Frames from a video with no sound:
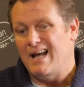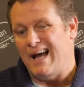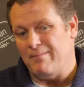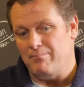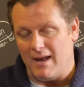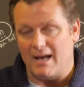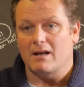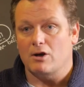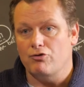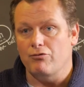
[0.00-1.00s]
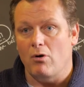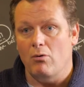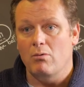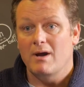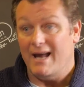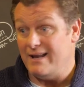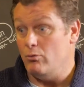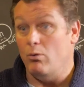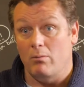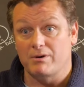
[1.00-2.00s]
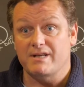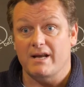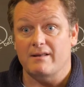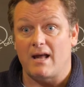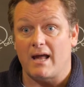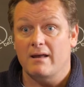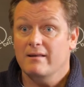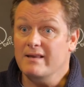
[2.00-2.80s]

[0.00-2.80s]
and making it grow into what we're seeing now.